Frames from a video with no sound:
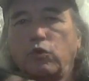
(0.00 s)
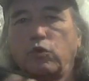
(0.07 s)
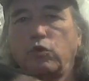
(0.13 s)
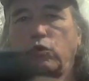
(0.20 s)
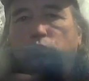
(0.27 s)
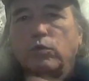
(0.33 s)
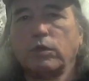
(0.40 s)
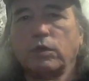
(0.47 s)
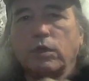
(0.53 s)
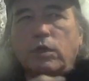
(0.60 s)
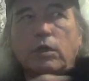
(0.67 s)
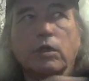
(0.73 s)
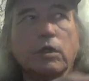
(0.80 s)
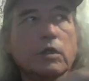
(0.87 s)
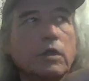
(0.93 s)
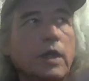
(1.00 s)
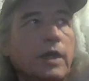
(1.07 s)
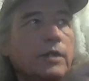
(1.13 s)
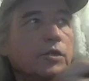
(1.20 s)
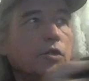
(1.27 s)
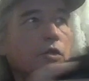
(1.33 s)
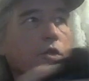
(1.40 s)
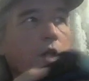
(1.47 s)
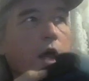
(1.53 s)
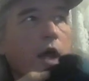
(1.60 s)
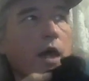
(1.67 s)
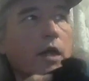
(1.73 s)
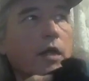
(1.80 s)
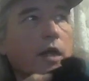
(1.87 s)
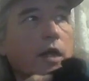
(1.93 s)
with the laser
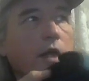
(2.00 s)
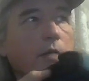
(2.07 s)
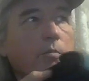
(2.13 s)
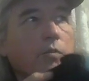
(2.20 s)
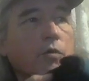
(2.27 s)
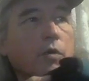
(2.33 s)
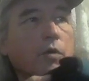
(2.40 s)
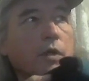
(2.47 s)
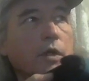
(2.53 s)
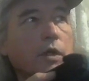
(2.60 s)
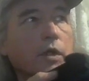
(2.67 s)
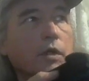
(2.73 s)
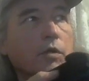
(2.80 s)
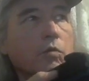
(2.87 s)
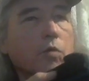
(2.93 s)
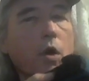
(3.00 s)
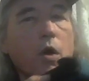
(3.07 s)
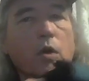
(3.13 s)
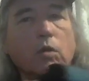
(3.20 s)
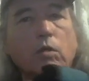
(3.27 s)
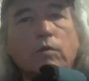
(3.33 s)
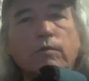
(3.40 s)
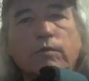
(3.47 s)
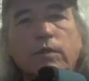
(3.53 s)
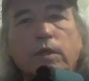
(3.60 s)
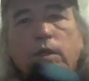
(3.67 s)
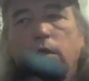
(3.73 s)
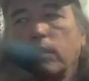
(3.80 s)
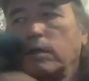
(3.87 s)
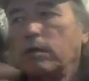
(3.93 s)
light. I can point it at the wall over
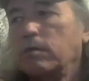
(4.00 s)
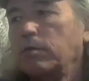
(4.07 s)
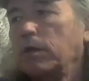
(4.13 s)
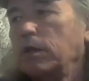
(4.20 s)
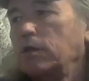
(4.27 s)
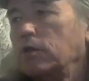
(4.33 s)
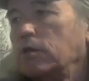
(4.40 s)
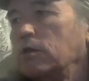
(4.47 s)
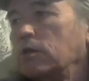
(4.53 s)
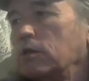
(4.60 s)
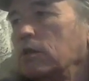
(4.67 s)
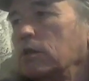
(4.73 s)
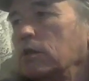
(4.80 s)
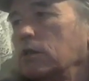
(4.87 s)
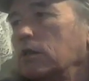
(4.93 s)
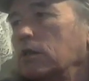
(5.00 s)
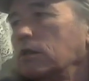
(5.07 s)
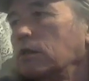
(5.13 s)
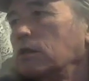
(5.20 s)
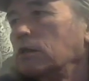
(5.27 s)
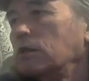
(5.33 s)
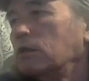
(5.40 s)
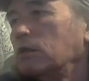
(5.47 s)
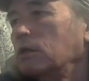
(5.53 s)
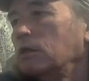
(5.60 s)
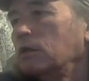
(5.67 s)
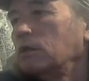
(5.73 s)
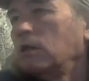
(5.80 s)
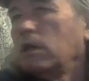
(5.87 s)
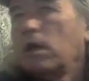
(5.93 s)
there and it measures the distance, and
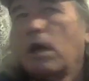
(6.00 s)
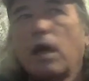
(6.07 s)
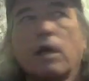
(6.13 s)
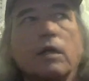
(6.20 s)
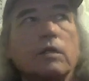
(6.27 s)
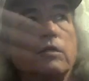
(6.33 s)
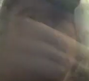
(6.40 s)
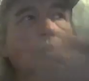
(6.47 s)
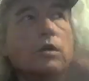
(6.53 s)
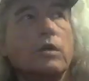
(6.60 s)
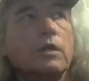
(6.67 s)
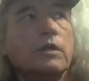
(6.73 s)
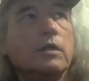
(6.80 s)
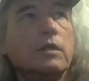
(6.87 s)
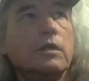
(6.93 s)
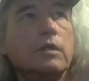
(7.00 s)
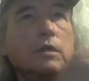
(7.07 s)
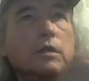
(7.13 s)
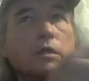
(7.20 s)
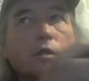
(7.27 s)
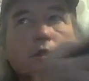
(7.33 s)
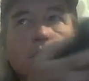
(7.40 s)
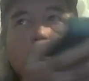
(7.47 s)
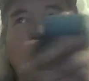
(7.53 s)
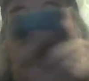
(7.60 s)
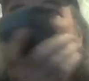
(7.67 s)
I can turn it and